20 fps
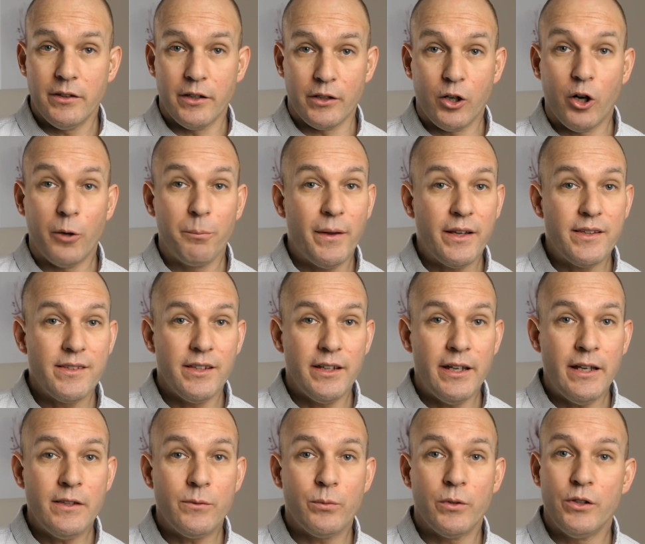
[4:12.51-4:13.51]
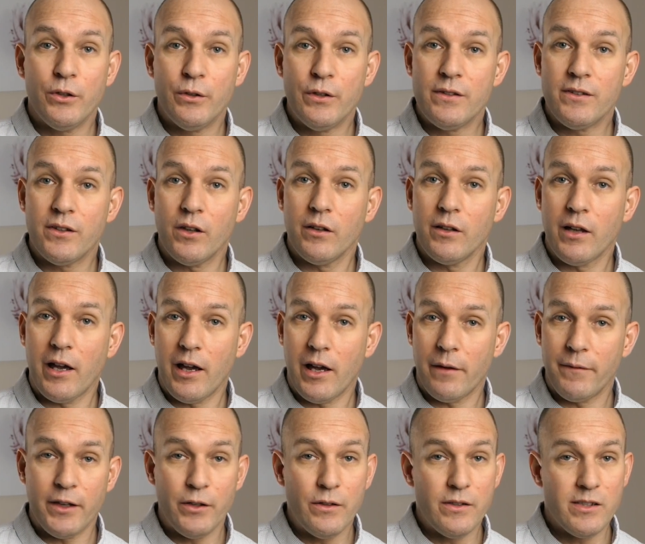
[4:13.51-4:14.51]
the cockpit scenes were used,
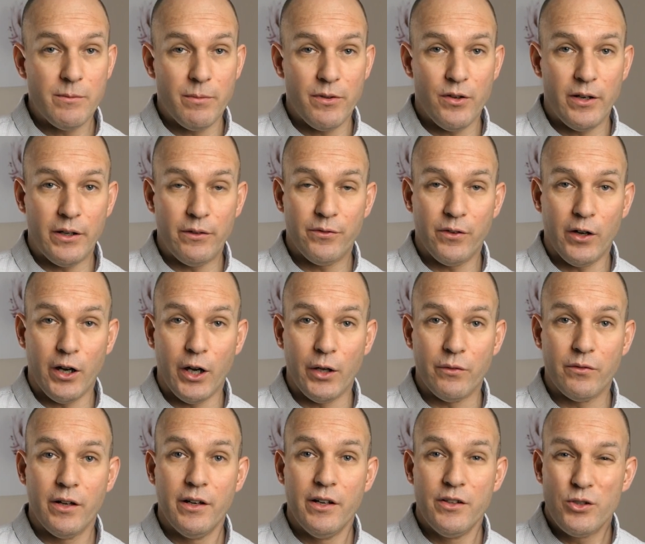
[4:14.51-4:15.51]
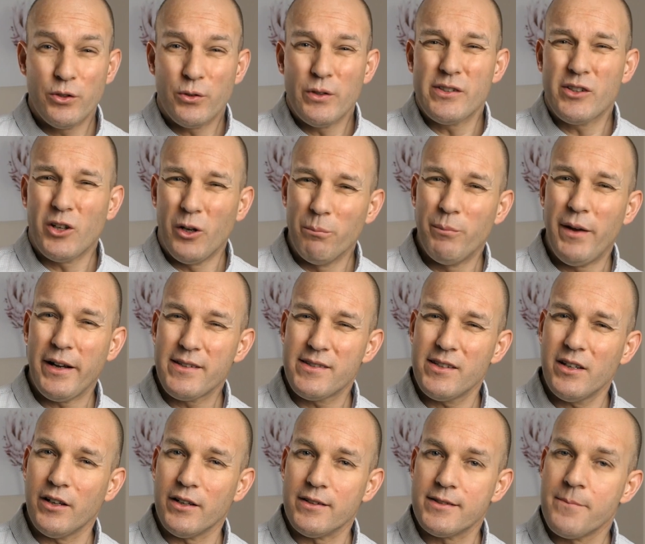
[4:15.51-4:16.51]
uh, they used Super 35 due to its compact
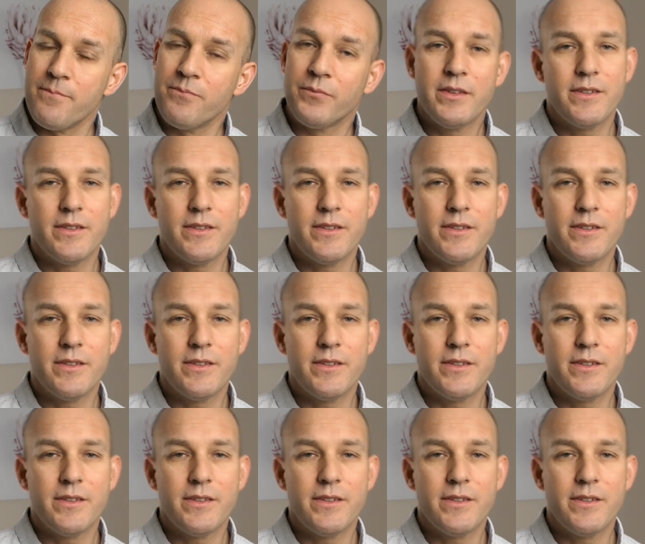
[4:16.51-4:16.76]
size.